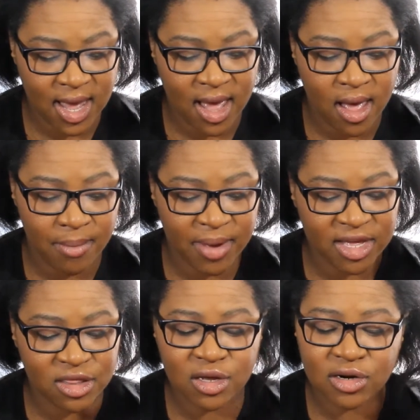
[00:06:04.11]

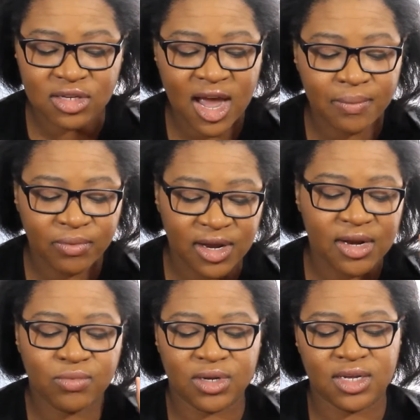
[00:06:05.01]
My third top
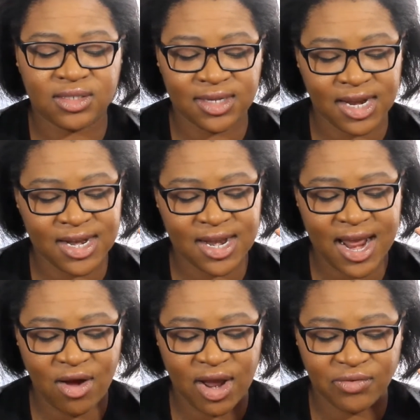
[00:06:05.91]
read was
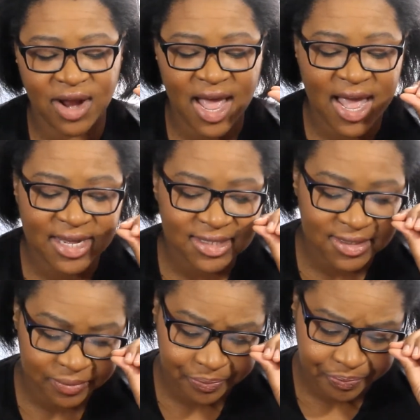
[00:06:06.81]
Now I
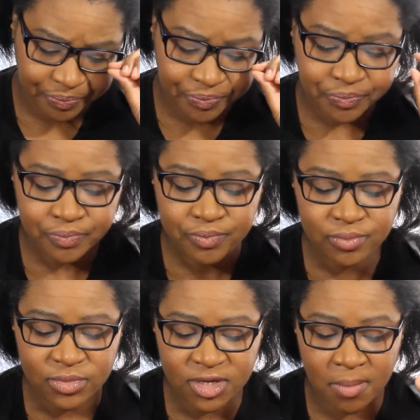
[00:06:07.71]
Rise
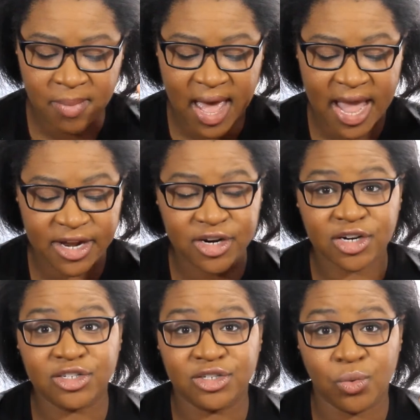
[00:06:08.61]
by
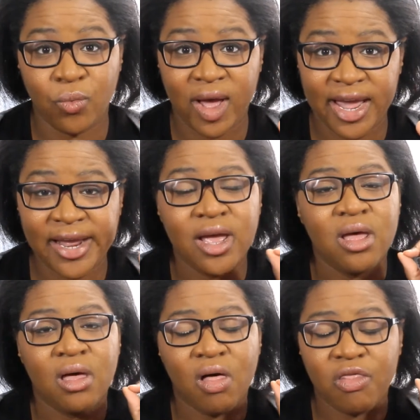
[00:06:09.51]
Kierston White.
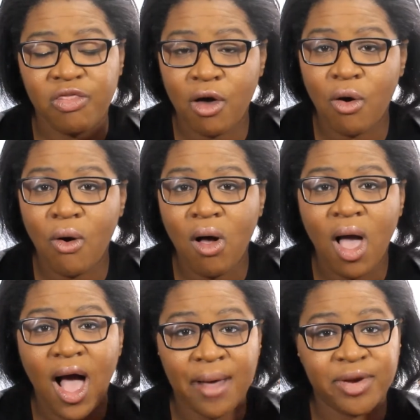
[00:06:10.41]
Though,
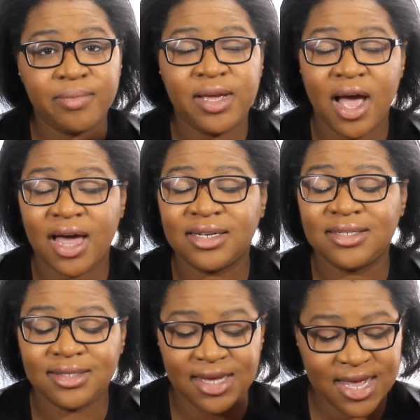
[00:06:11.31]
I'm going to be
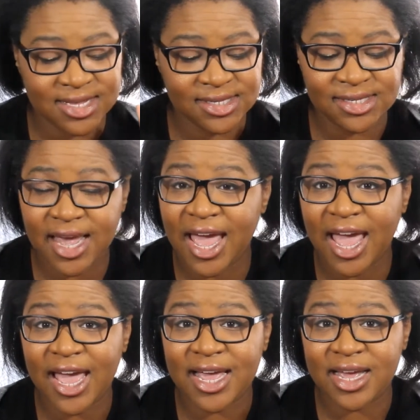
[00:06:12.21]
honest and
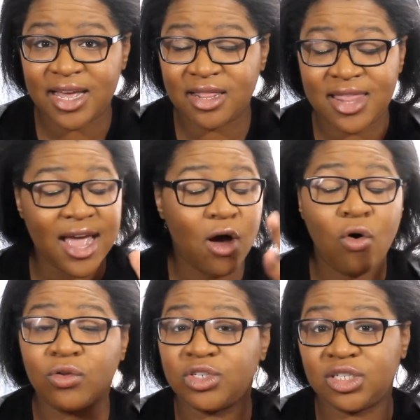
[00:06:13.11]
say that
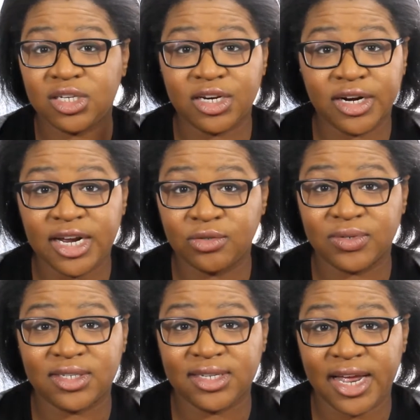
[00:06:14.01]
whole series
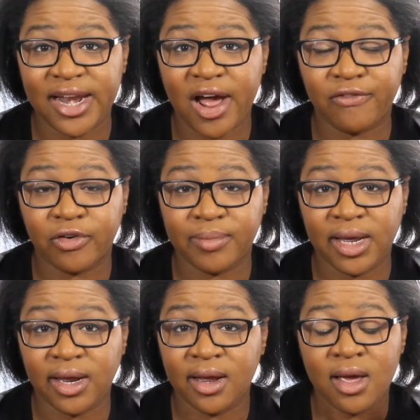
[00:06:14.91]
was standout for
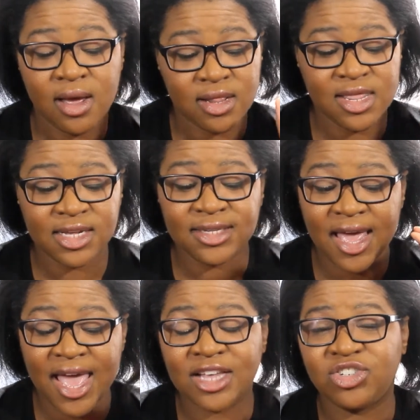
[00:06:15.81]
me. This
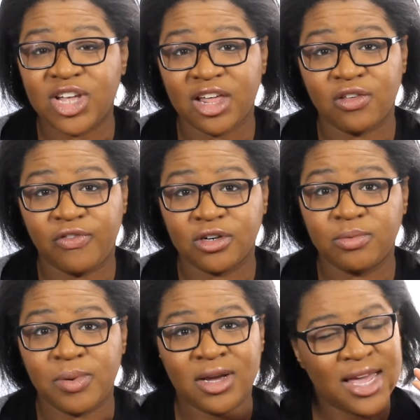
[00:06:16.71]
edged out the
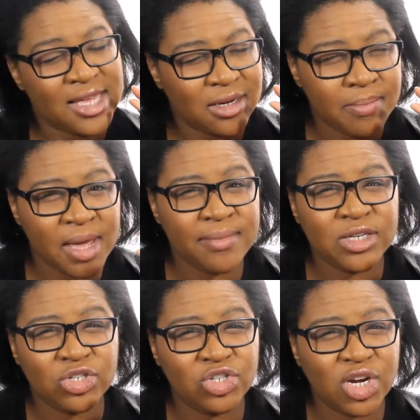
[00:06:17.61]
first book, I think
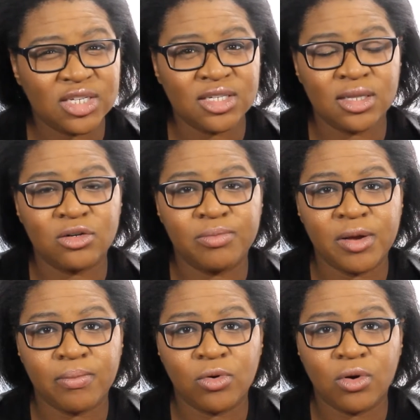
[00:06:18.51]
maybe just a little
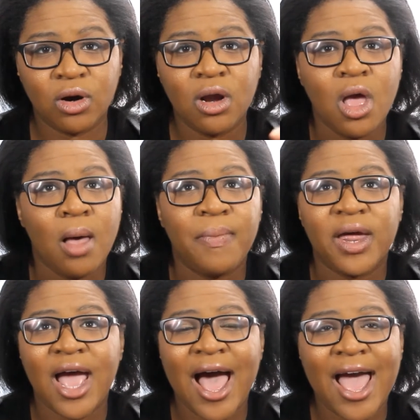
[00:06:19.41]
bit more,
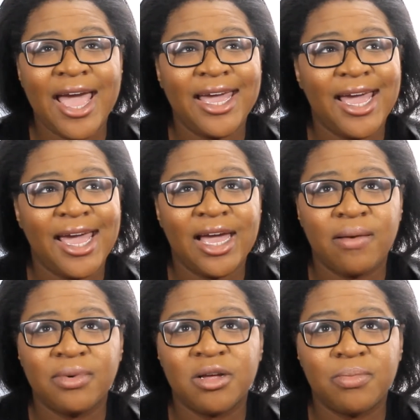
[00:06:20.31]
but I
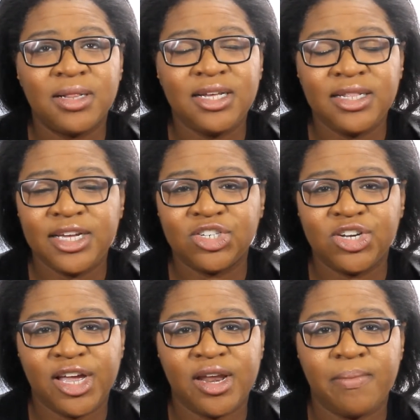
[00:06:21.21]
am completely
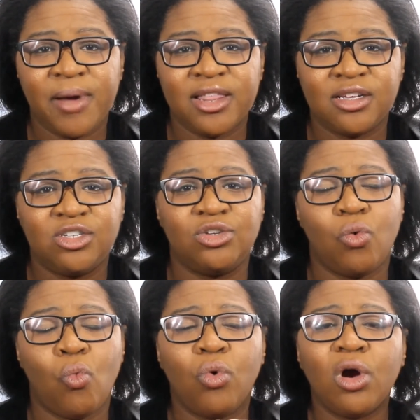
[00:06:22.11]
enchanted by this
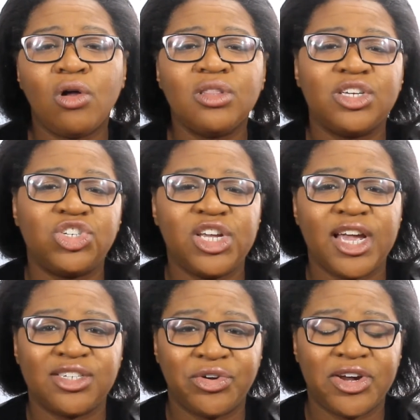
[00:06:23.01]
world that she
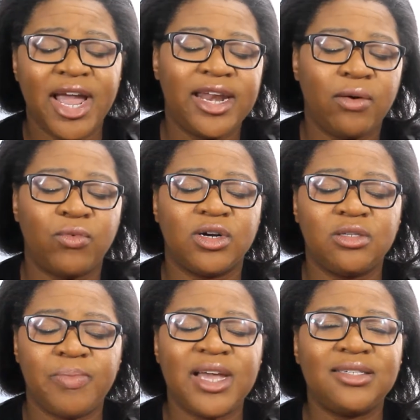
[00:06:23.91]
has created, where
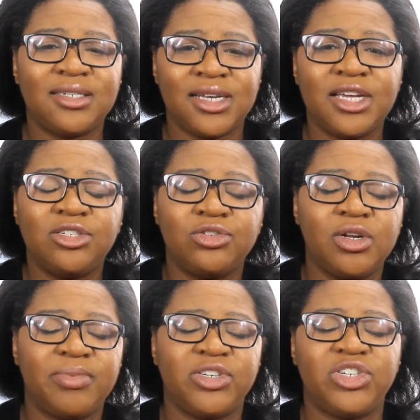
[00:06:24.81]
it's based in
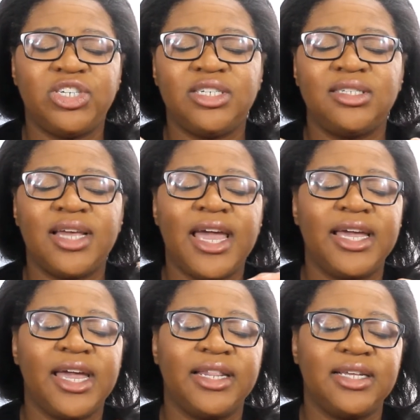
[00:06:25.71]
history, but she's
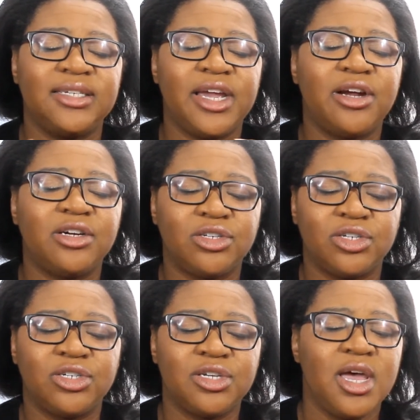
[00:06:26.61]
taking these
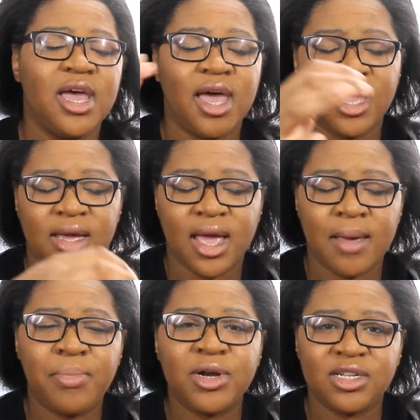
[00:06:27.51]
characters
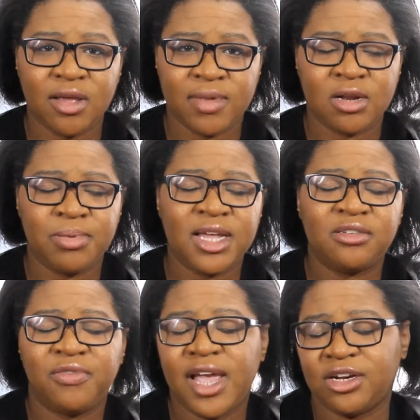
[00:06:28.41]
and putting them in the place
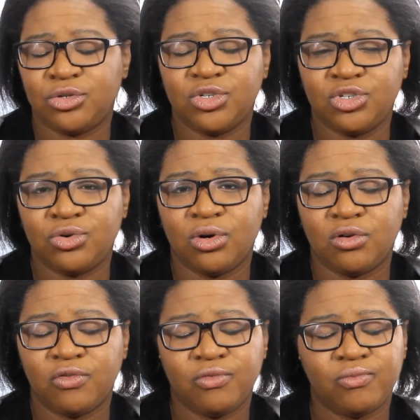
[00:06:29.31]
of the actual
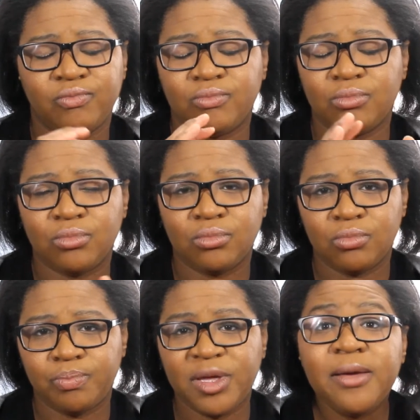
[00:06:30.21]
historical
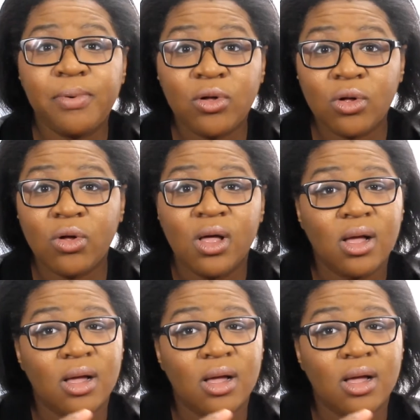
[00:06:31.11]
people.